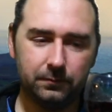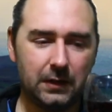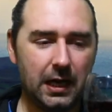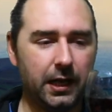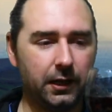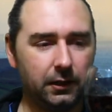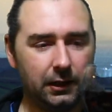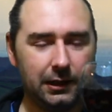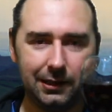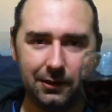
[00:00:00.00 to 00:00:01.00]
yeah,
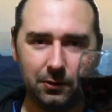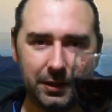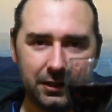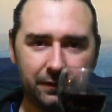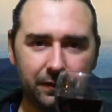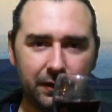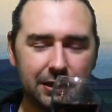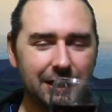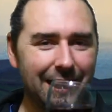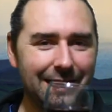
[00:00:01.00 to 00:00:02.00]
a
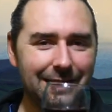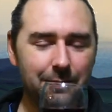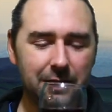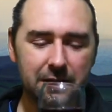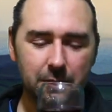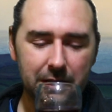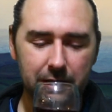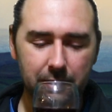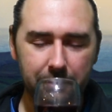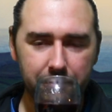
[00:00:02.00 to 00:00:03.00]
tiny bit of sweetener
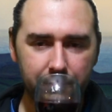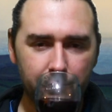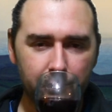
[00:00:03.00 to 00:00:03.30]
to it.